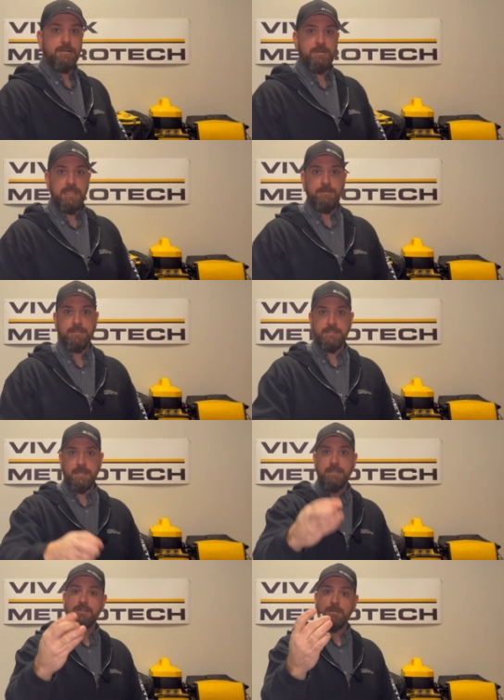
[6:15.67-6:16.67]
we keep the
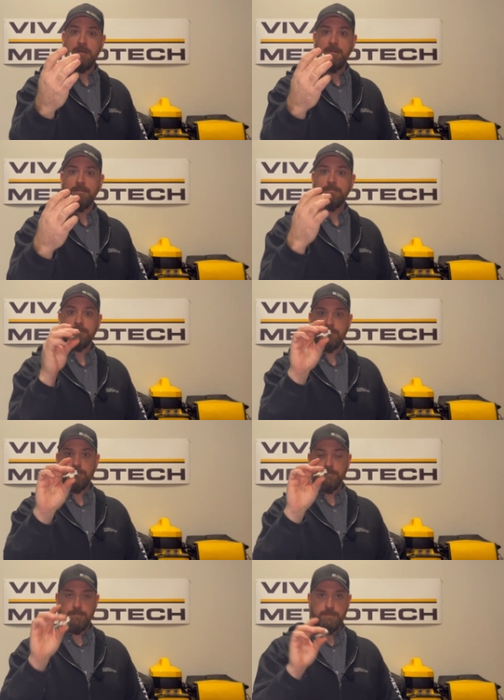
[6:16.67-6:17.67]
size small,
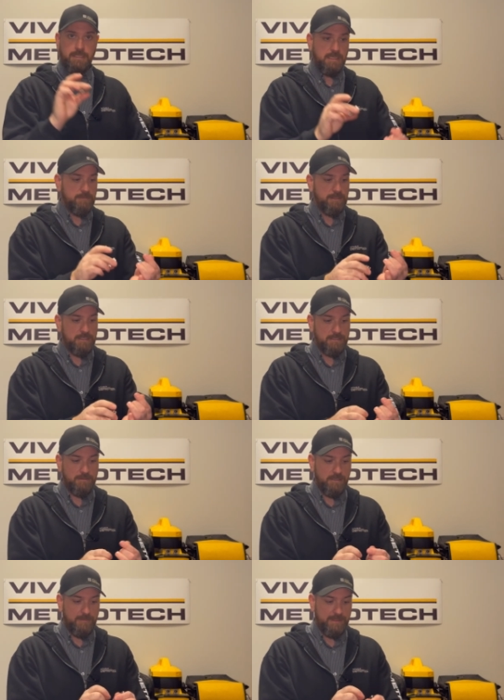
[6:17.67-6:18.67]
to keep it nice and
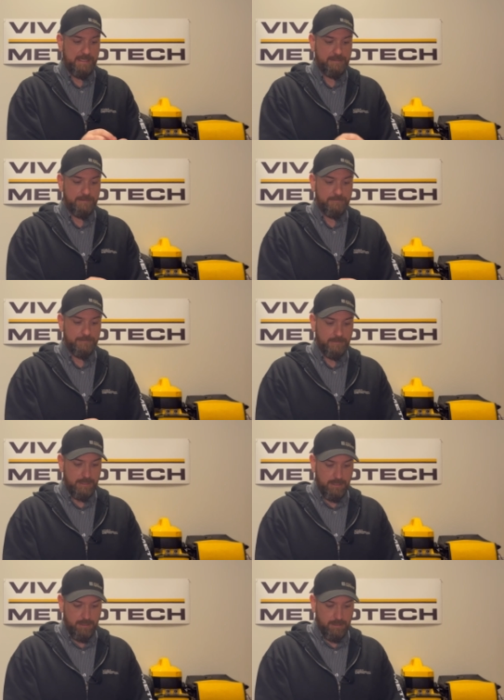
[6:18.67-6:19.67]
compact.
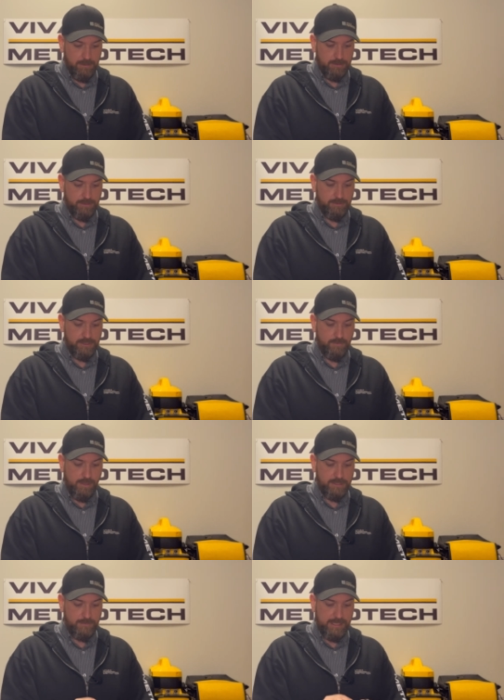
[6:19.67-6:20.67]
So these
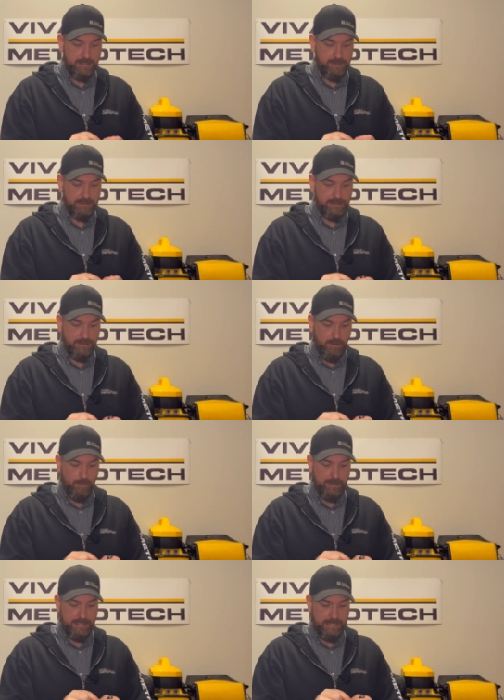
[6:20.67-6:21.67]
watch batteries, the
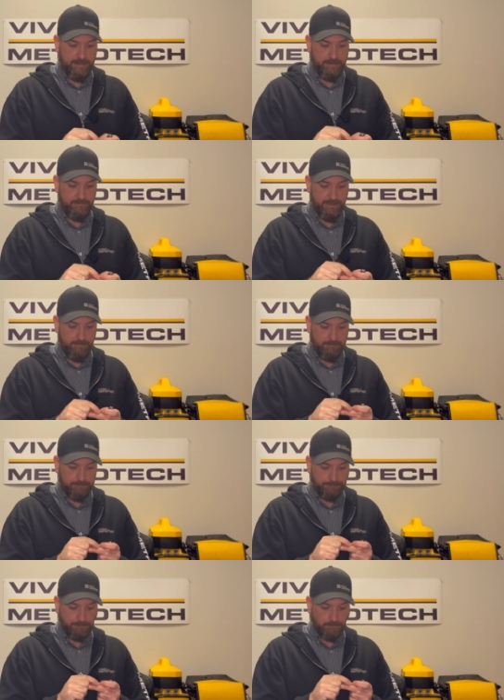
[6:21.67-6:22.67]
open end of it,
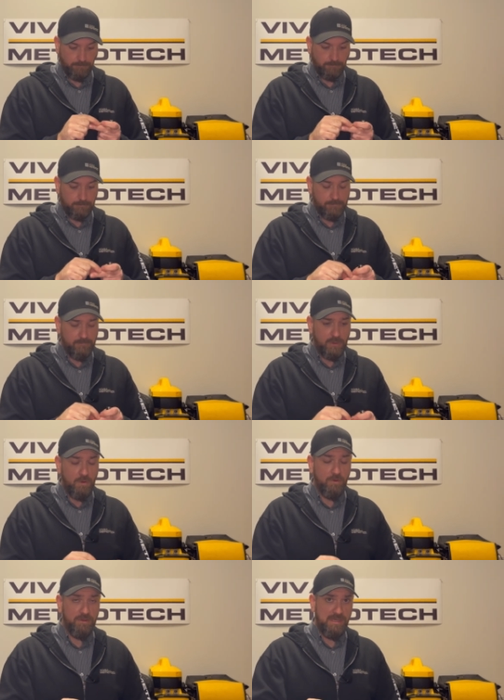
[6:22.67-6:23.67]

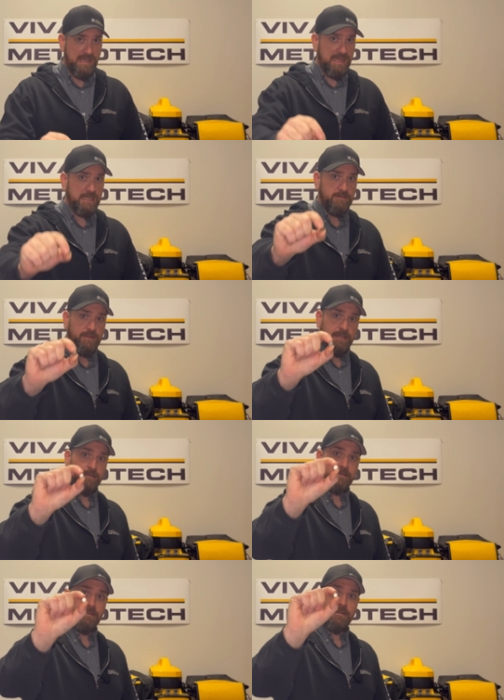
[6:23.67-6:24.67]
or the negative end